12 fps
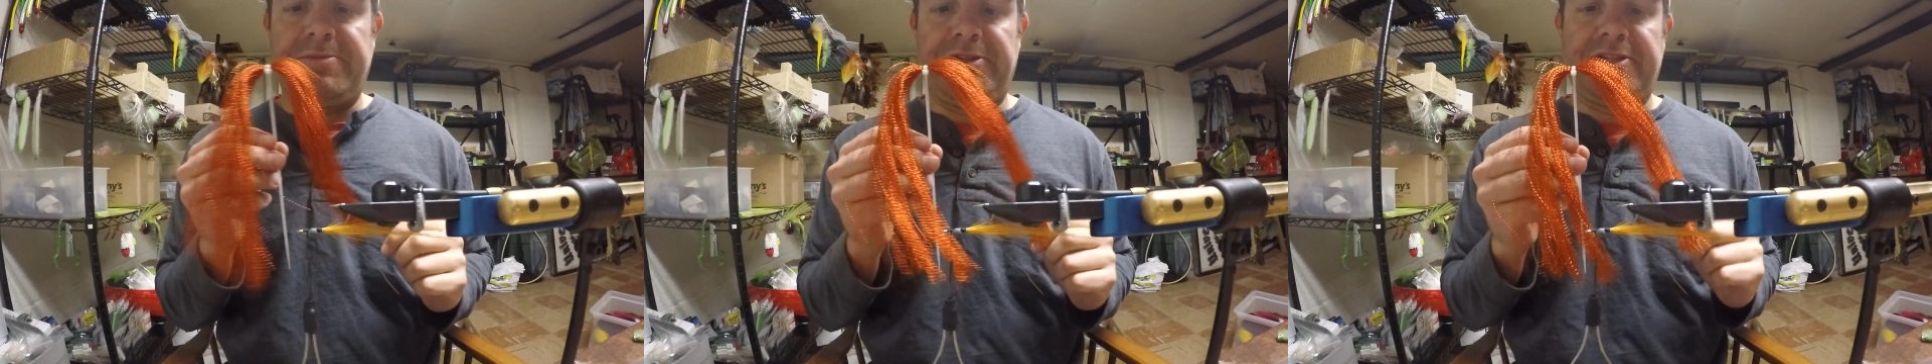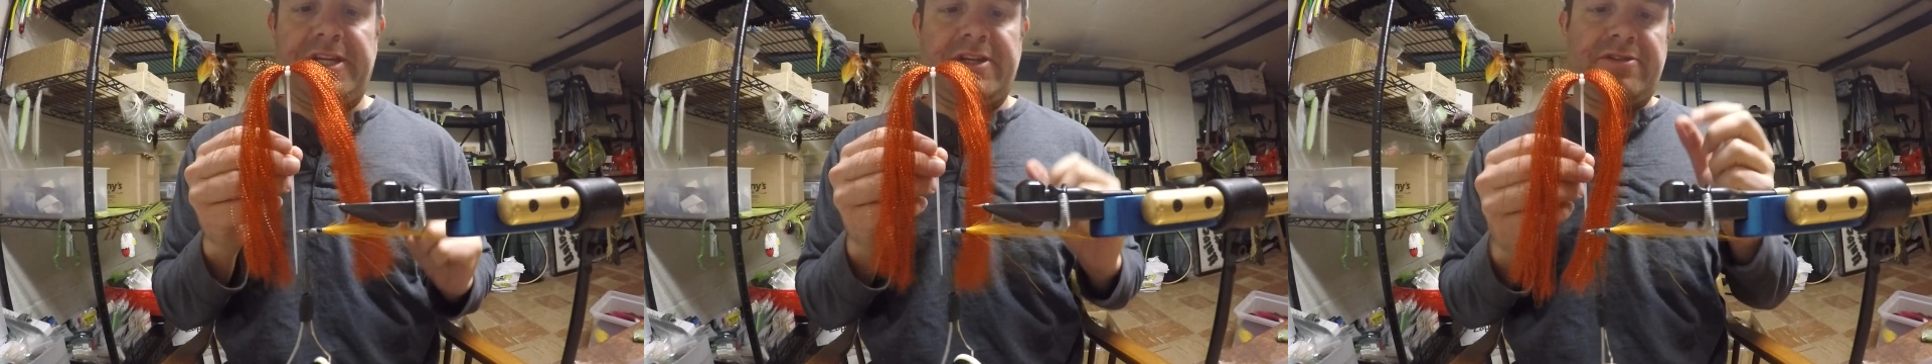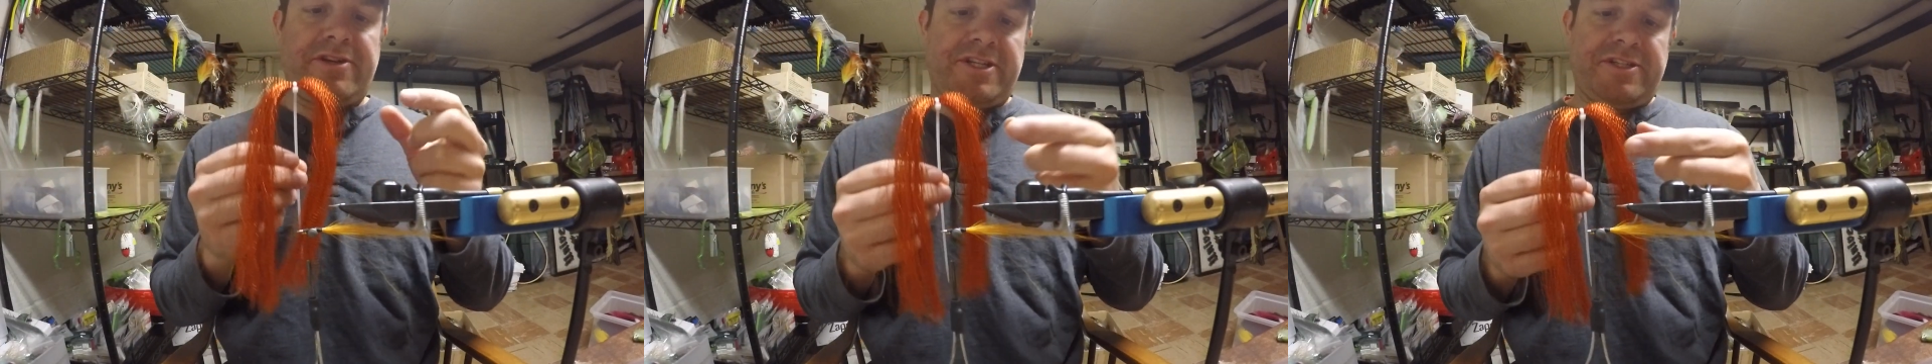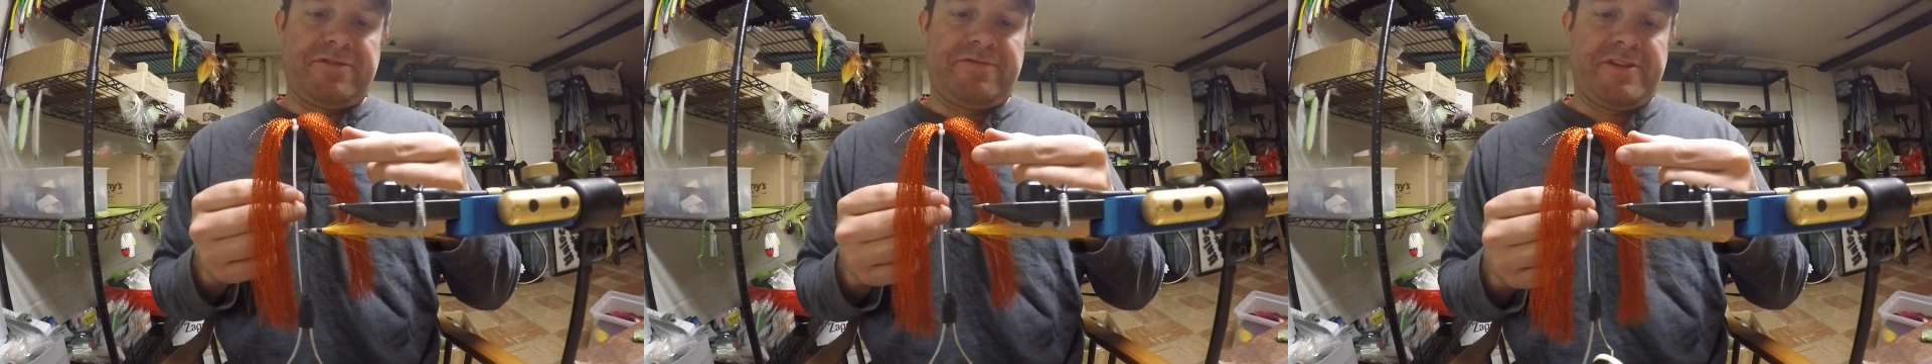I'm using
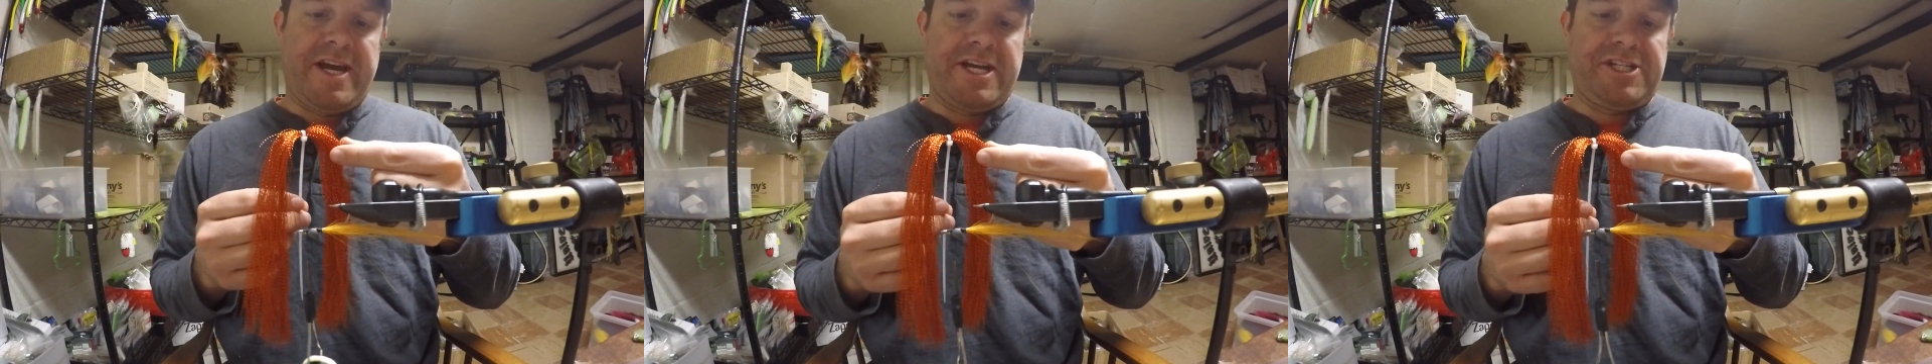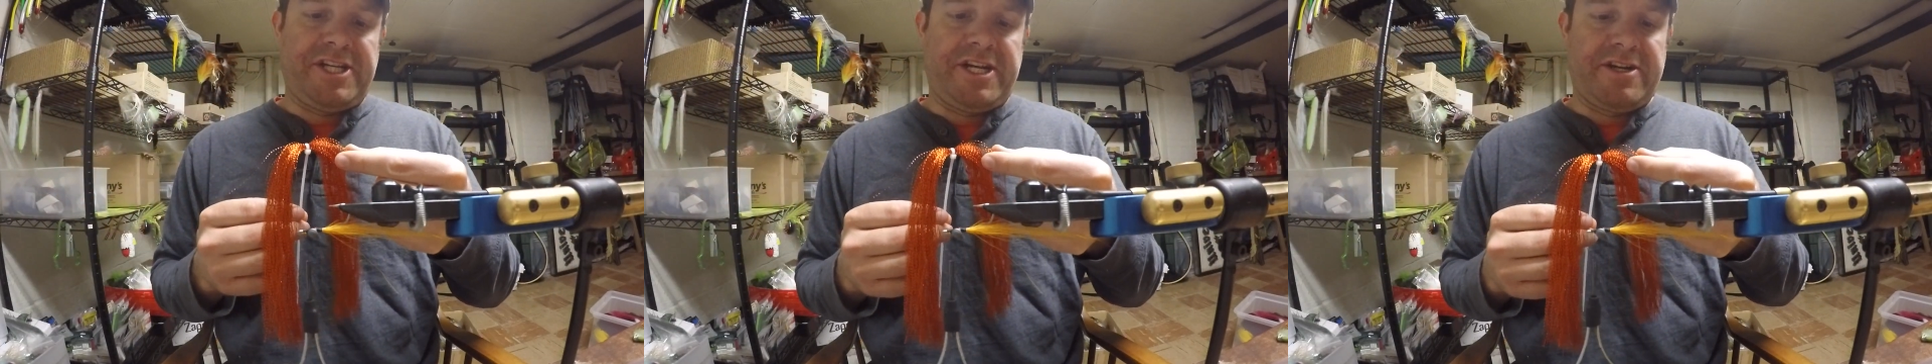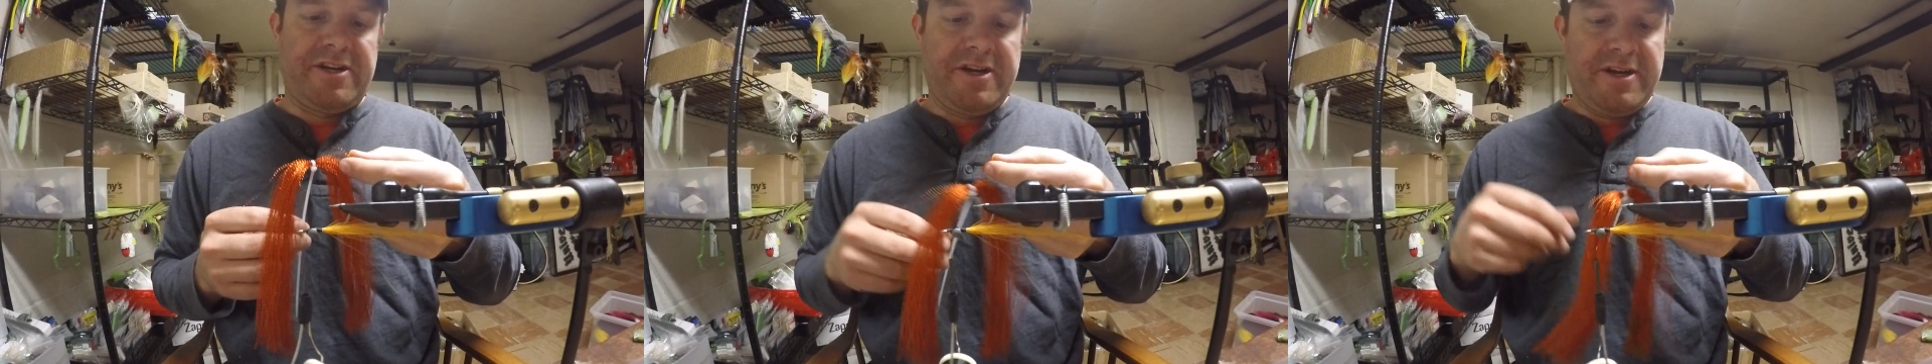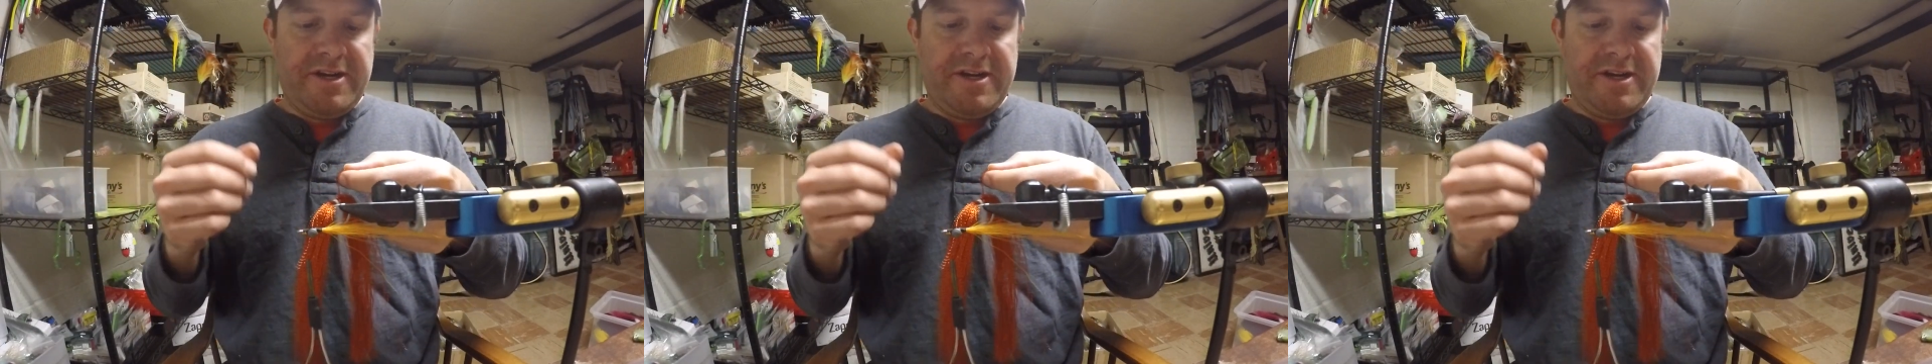crystal flash here.